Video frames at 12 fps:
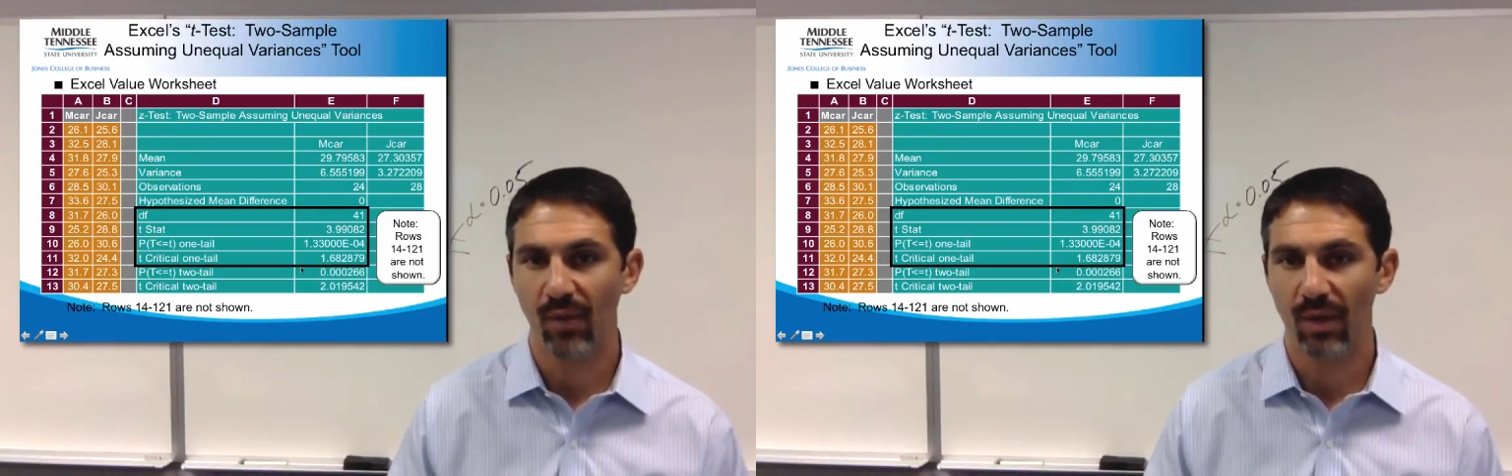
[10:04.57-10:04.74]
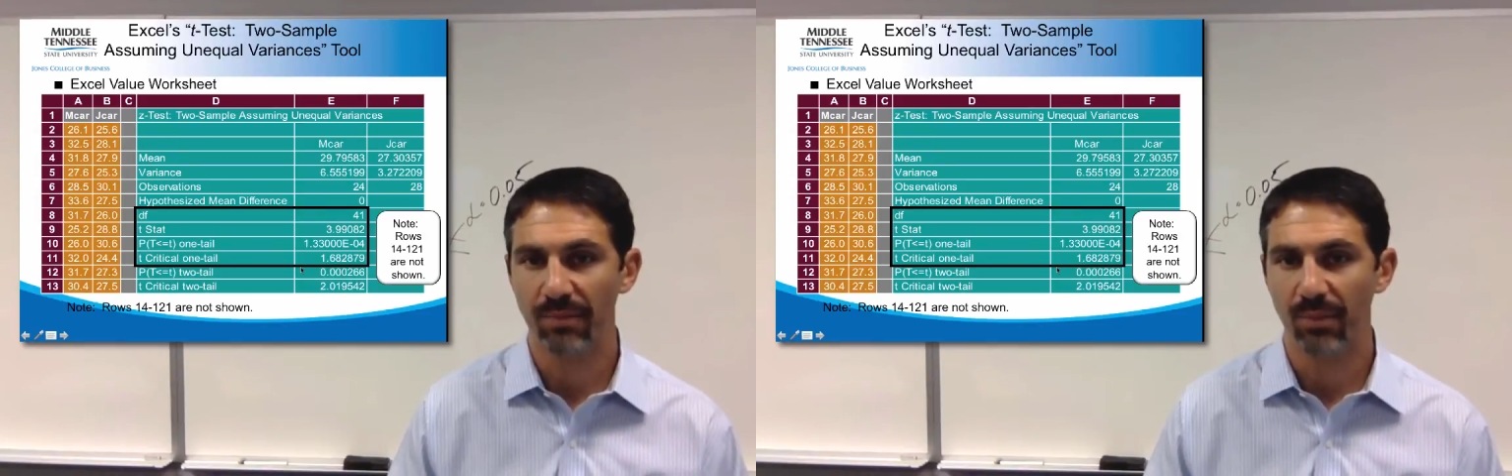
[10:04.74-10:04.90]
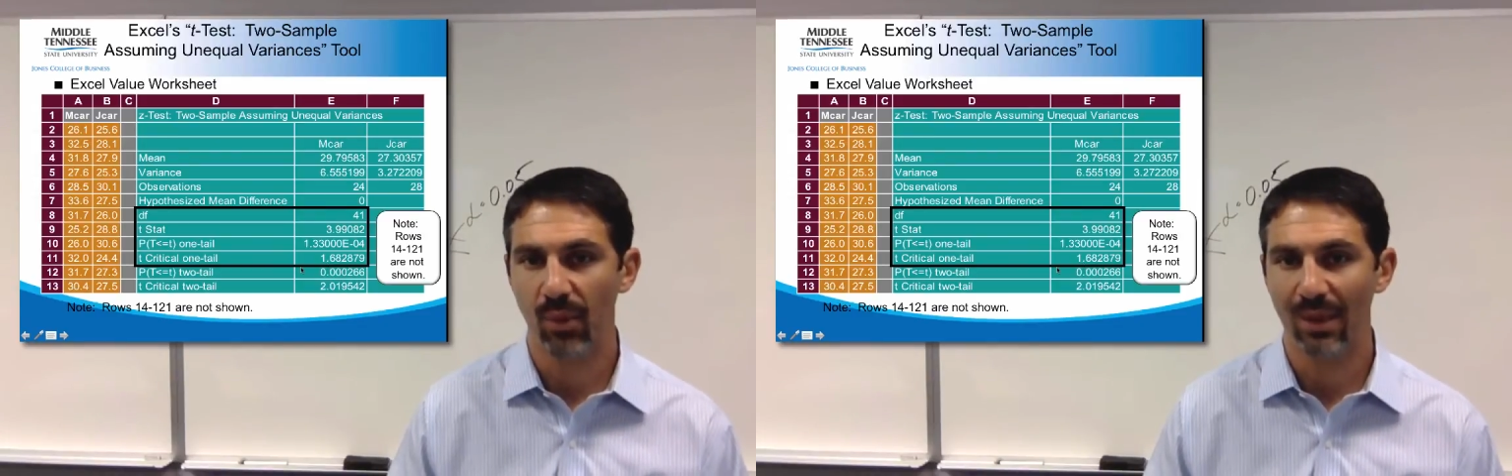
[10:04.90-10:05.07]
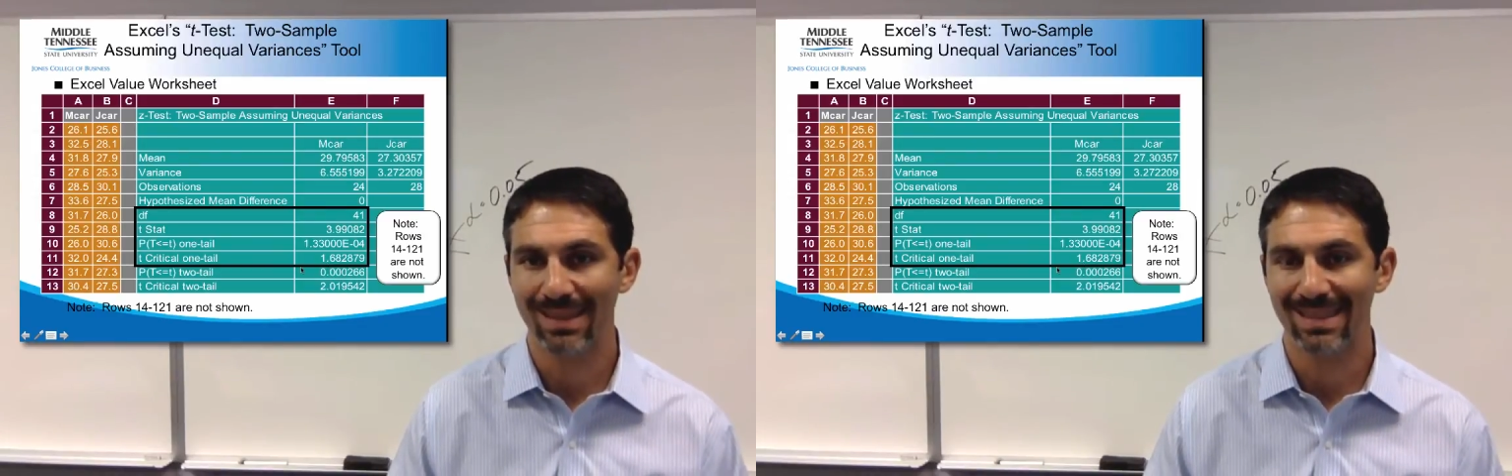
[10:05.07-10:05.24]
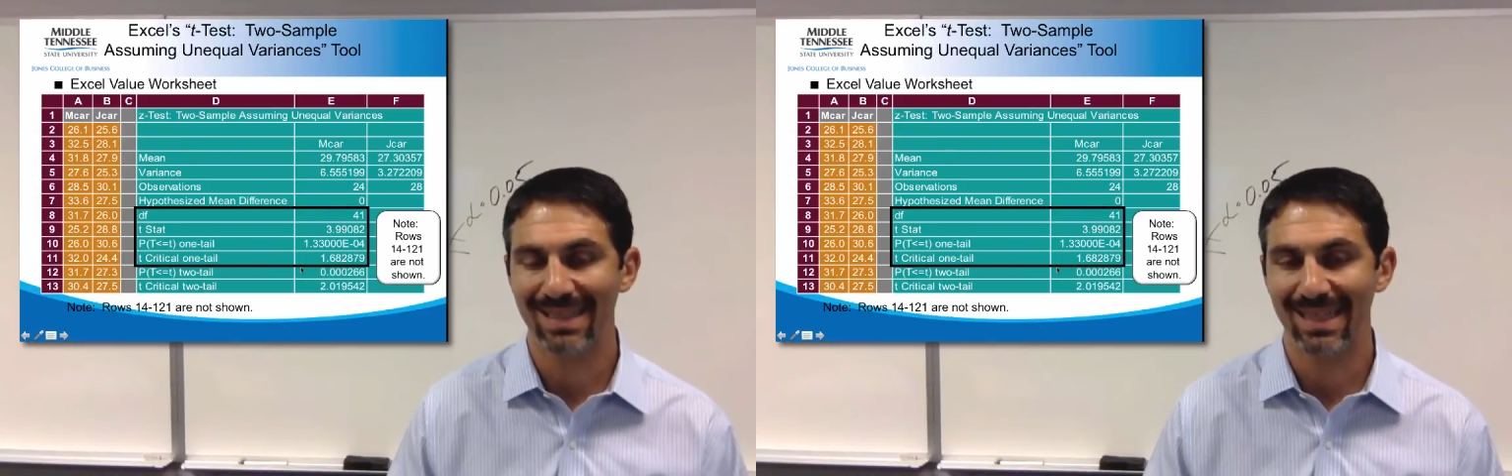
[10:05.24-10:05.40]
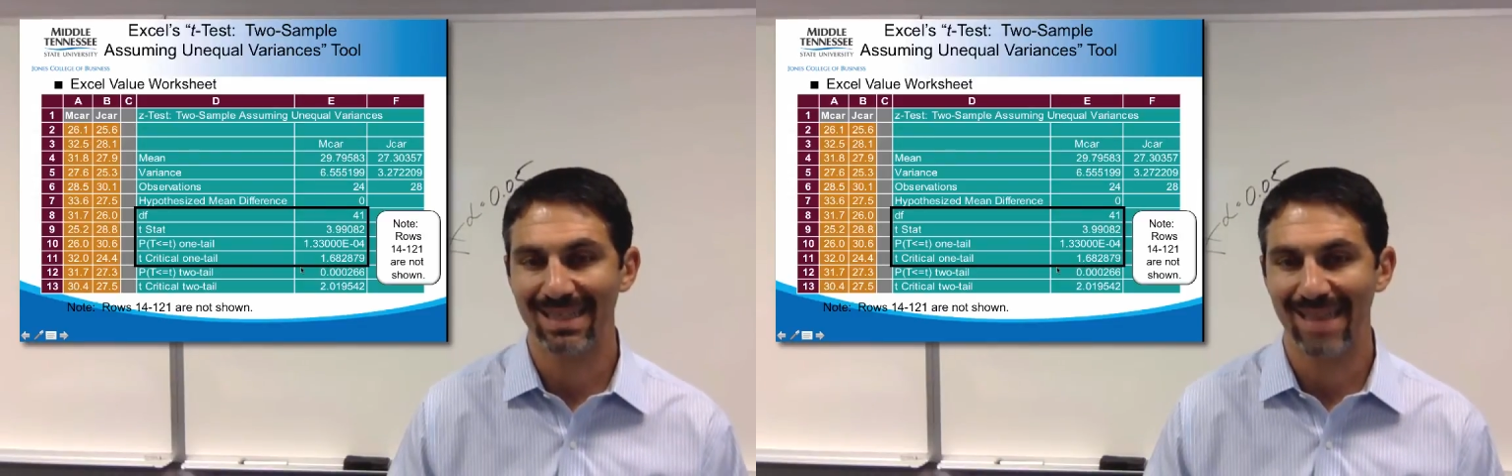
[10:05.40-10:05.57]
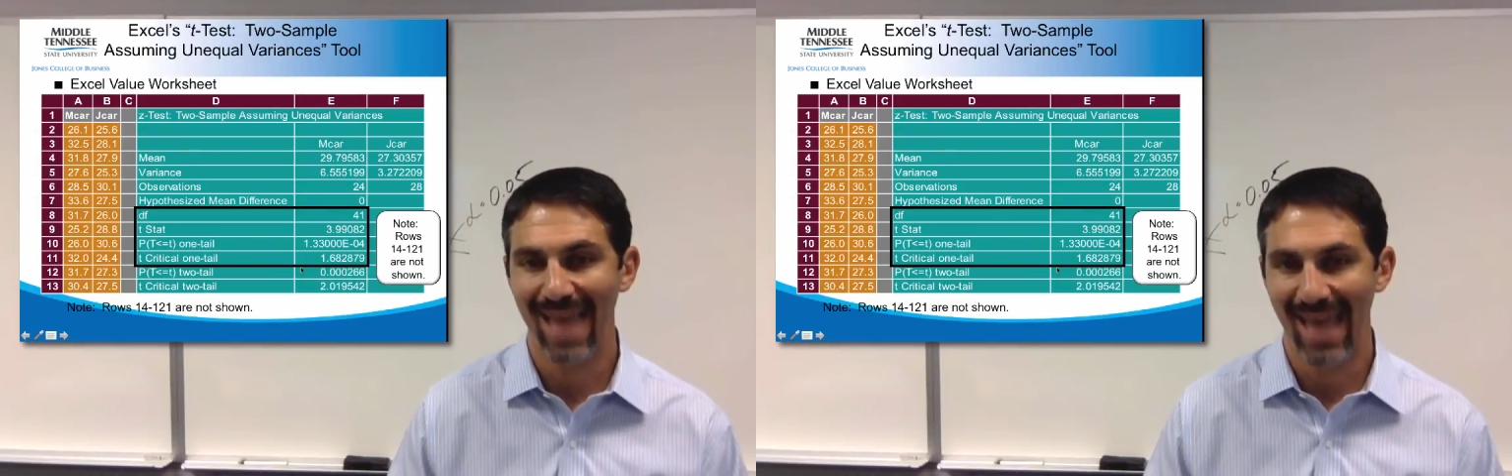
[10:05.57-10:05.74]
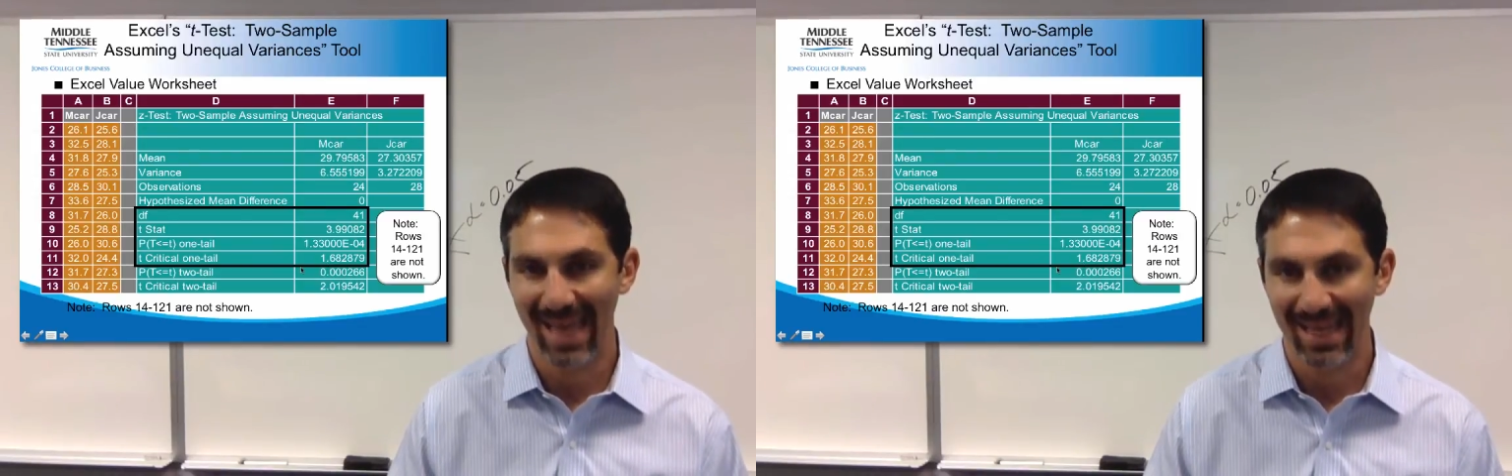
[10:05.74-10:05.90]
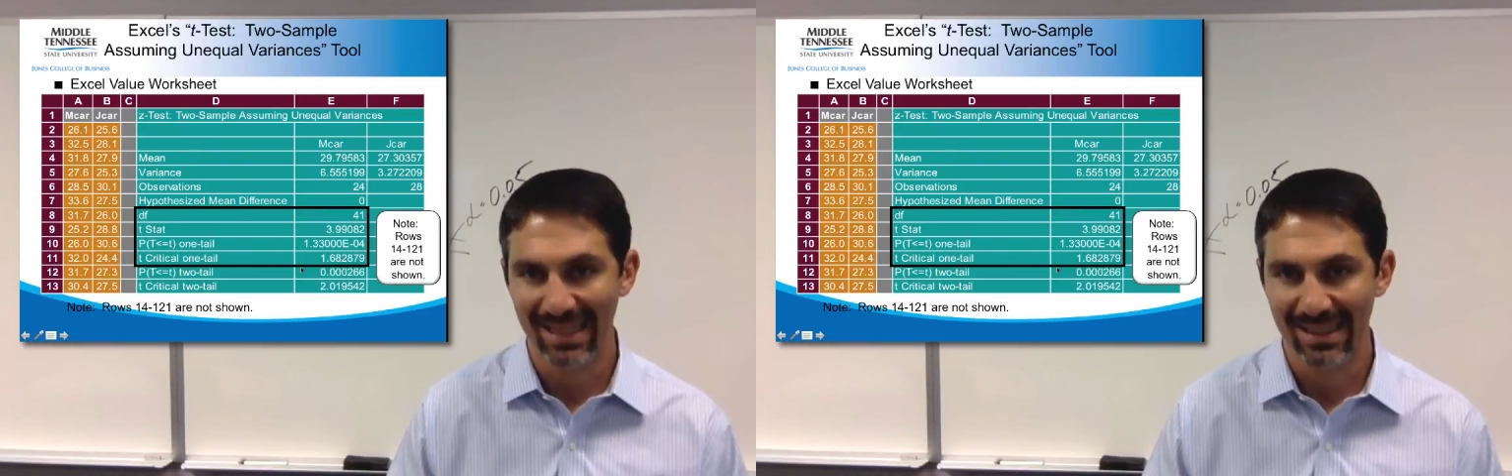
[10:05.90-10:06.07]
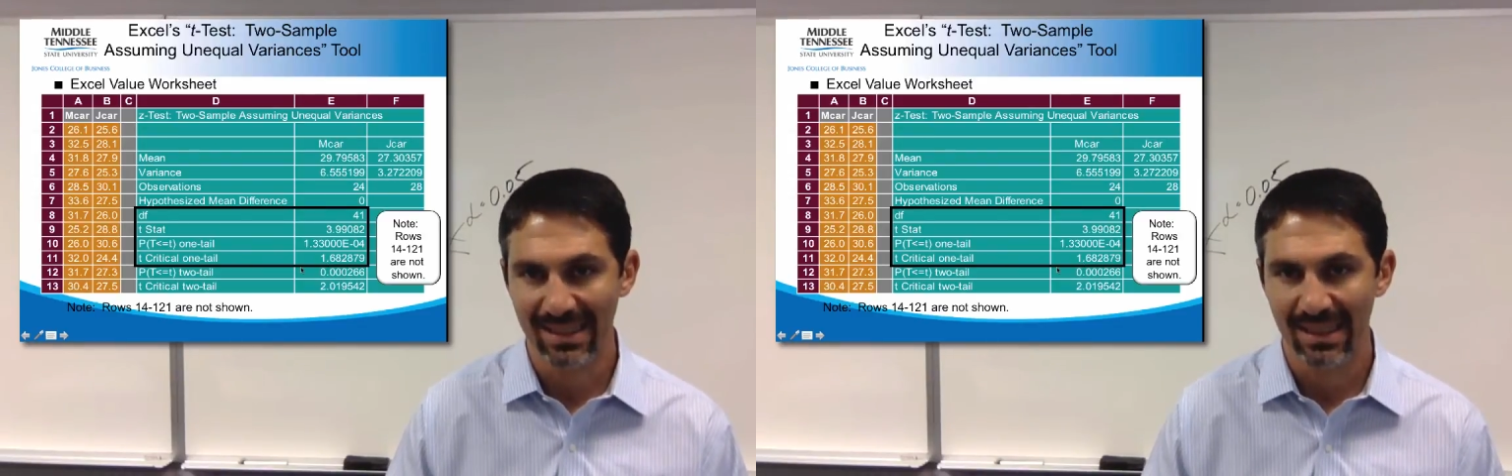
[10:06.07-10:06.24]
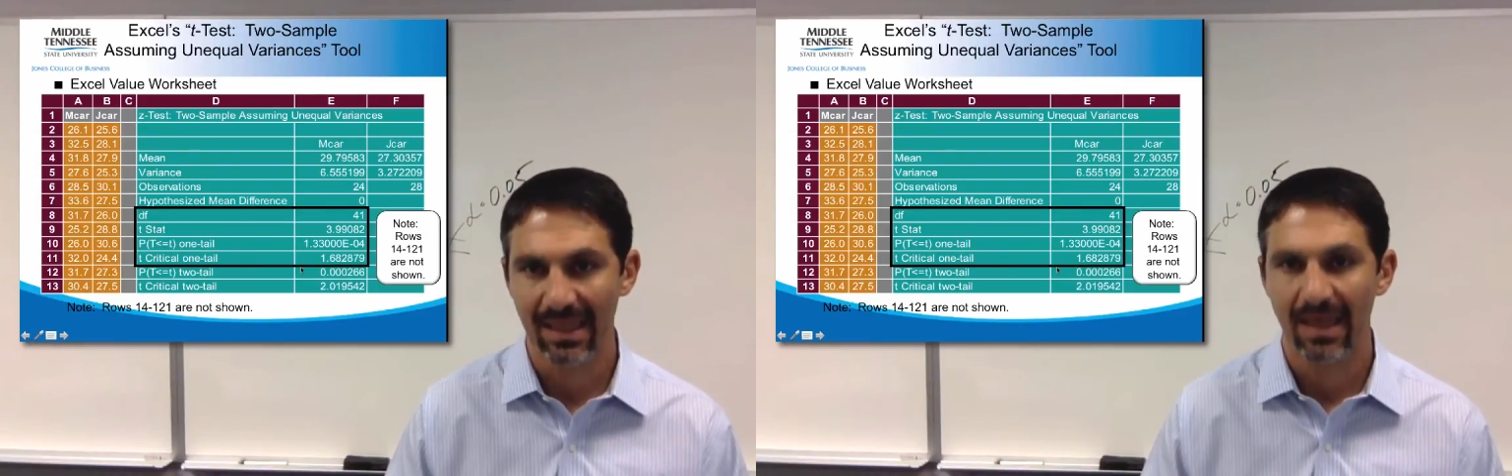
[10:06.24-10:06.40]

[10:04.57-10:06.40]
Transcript: 1.68